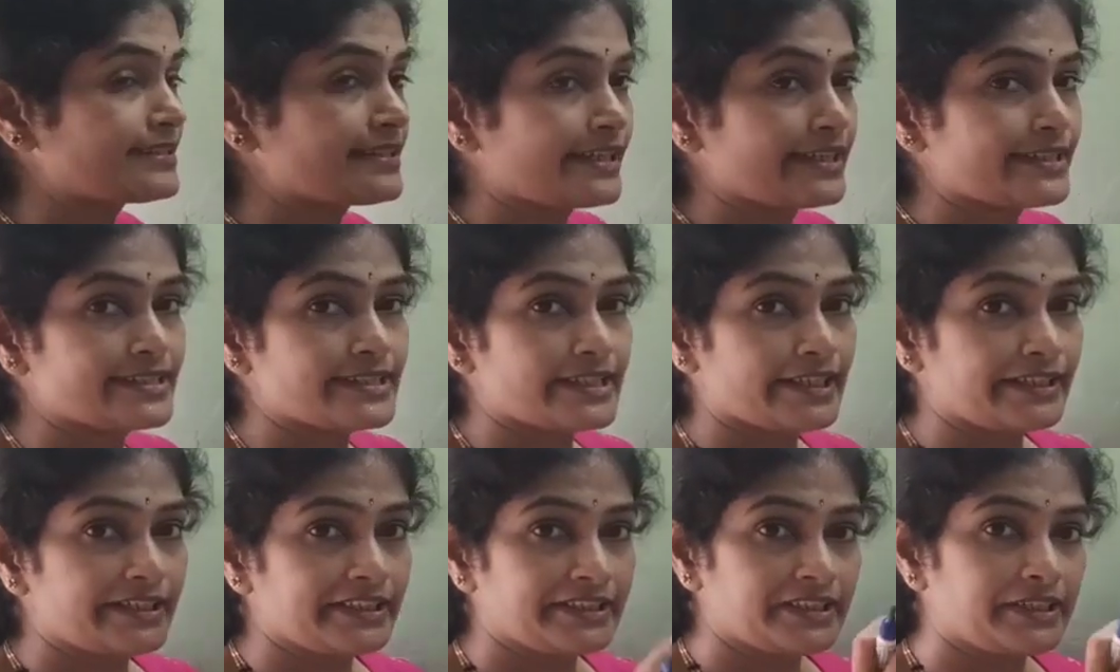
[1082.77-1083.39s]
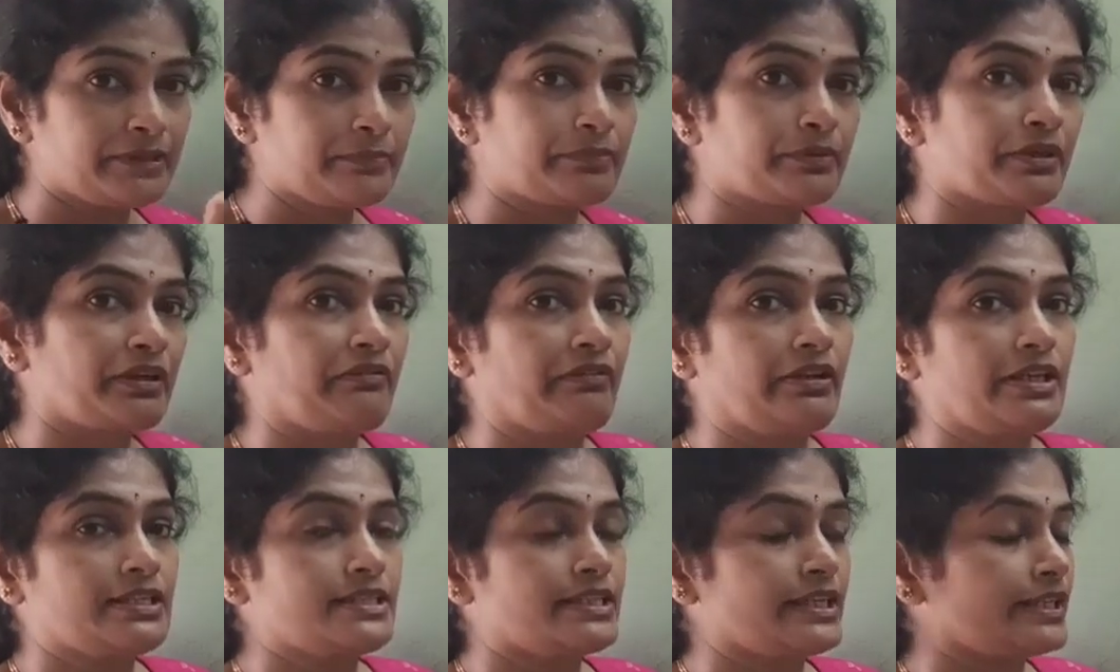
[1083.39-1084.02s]
I said in the
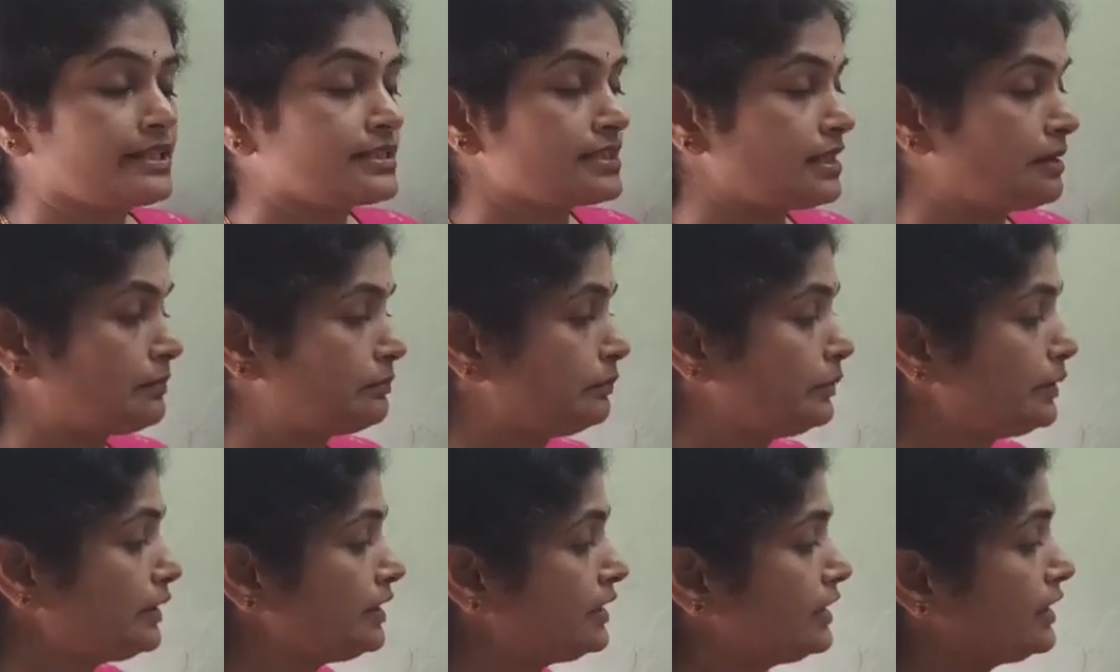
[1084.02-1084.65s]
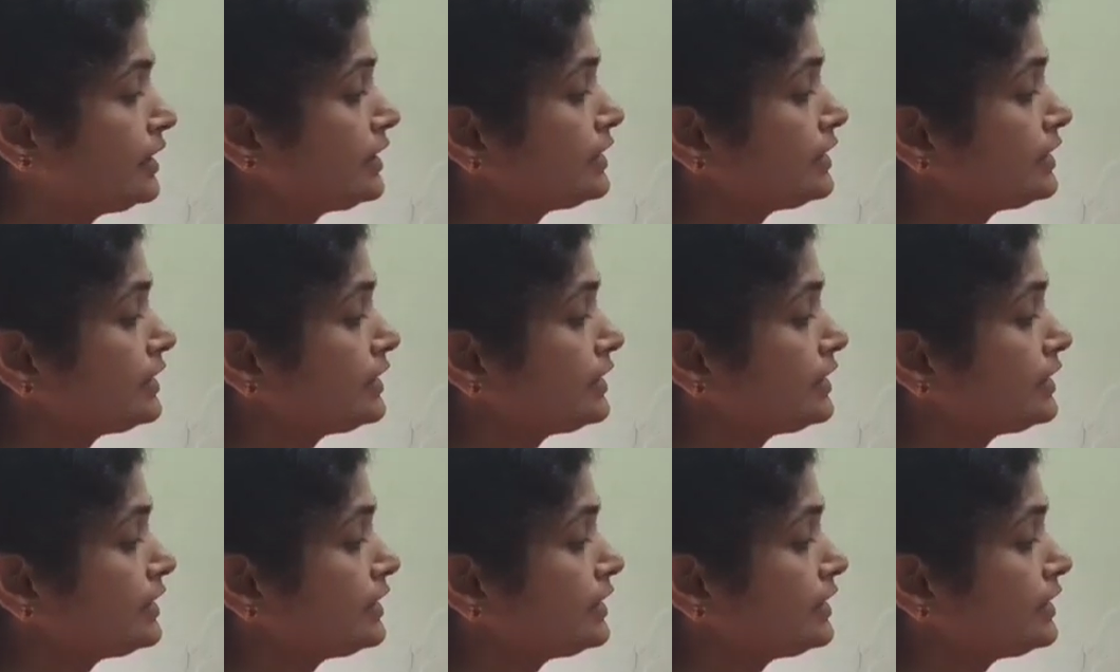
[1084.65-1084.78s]
previous example,